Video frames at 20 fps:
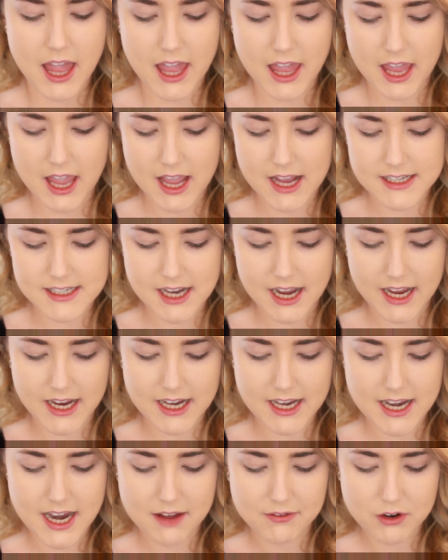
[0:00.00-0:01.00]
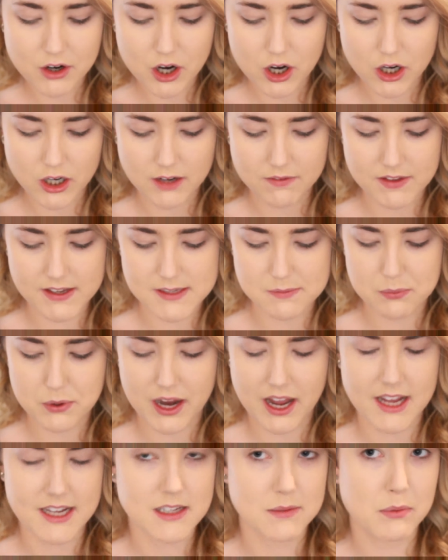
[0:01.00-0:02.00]
And I'd never heard of this
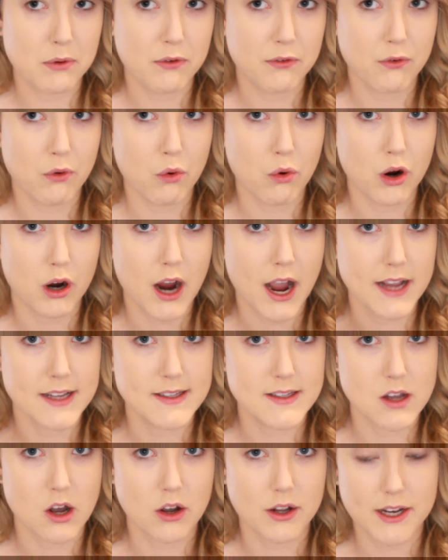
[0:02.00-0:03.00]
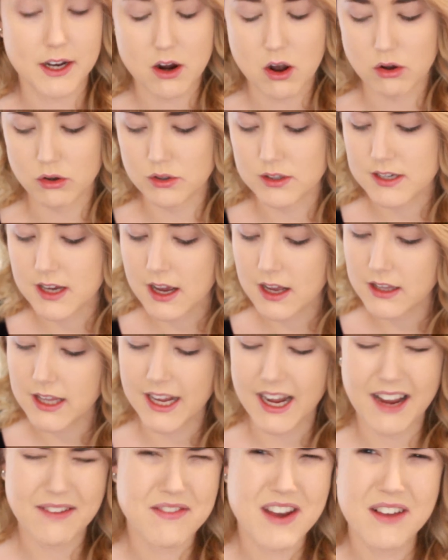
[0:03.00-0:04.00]
brand before I saw it in Ulta.
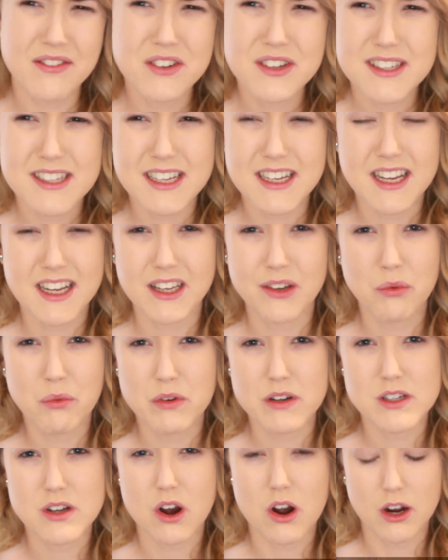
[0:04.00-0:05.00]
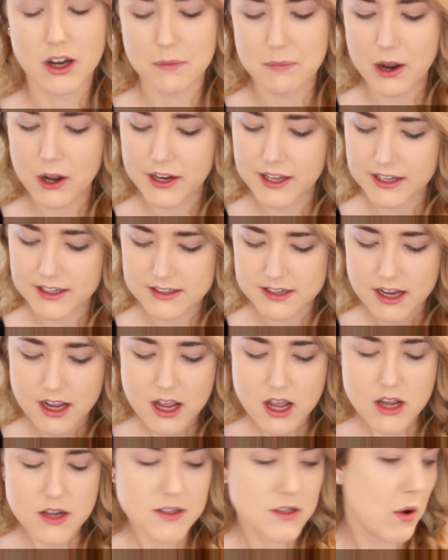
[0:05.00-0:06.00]
Like, I've never seen anyone talk about it.
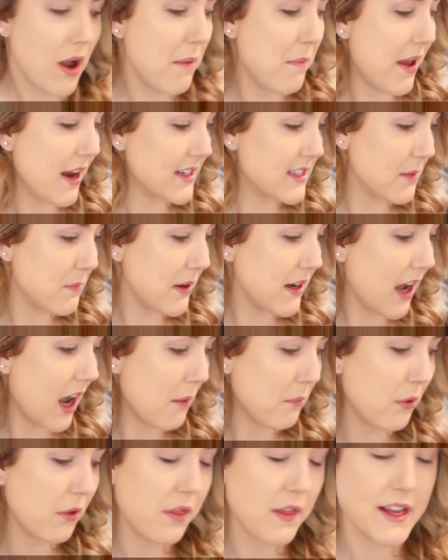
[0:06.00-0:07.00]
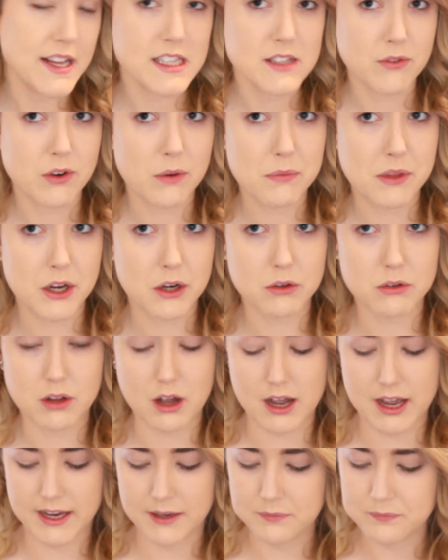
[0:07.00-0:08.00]
So I picked up a couple things from their
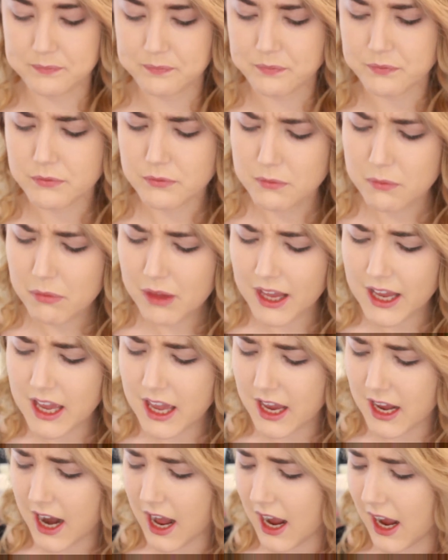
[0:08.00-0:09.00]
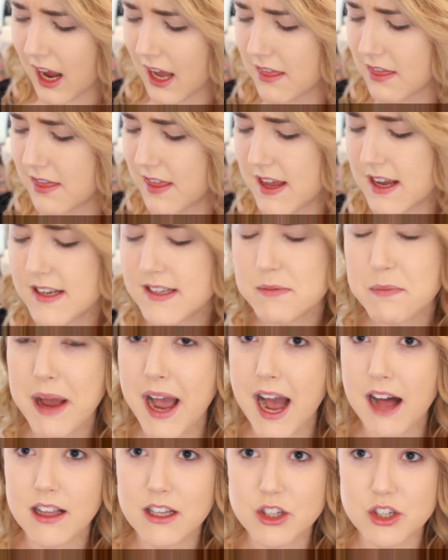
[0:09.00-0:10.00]
line. And this
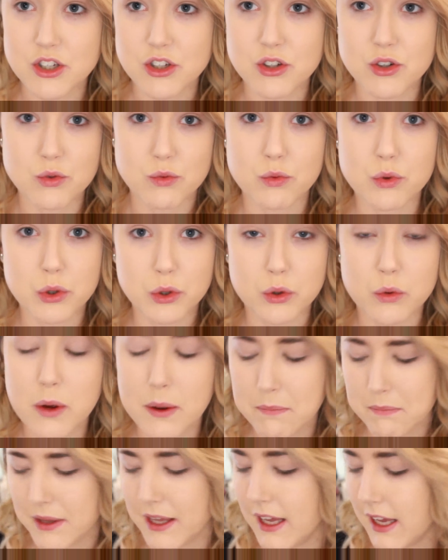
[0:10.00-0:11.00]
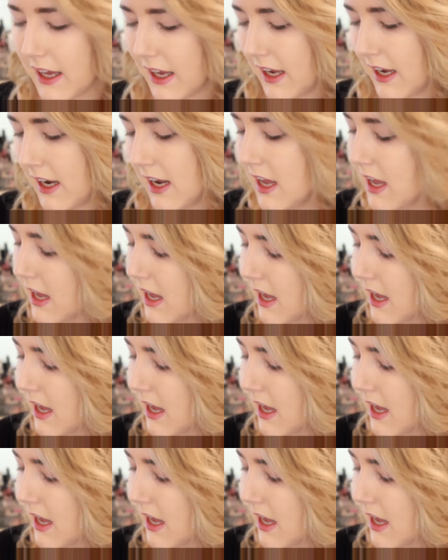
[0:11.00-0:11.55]
palette just drew me in.